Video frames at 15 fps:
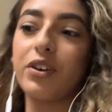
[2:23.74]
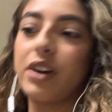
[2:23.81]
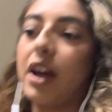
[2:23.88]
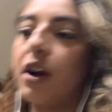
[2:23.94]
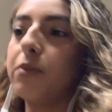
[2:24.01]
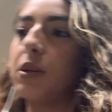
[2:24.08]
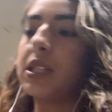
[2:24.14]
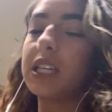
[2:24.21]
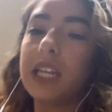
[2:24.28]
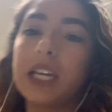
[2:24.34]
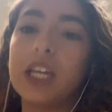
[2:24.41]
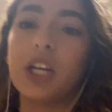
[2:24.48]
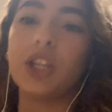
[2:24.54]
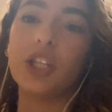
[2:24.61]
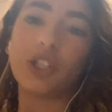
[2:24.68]
For now, I'm just gonna
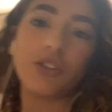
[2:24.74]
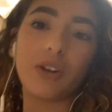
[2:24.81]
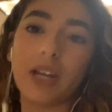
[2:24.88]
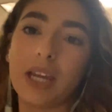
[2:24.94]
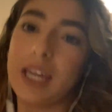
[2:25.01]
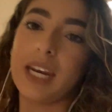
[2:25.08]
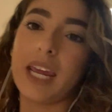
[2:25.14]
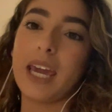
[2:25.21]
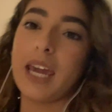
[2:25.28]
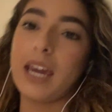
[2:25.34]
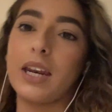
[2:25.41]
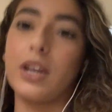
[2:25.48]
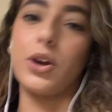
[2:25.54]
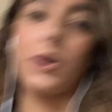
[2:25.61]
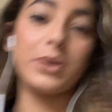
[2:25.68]
get on the train
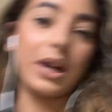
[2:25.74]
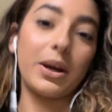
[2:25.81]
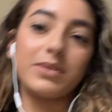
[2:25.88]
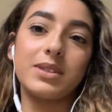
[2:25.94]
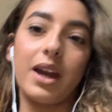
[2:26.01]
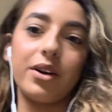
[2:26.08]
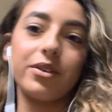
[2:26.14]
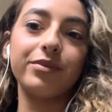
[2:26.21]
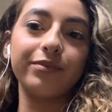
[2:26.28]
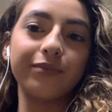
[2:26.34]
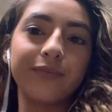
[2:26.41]
and go downtown.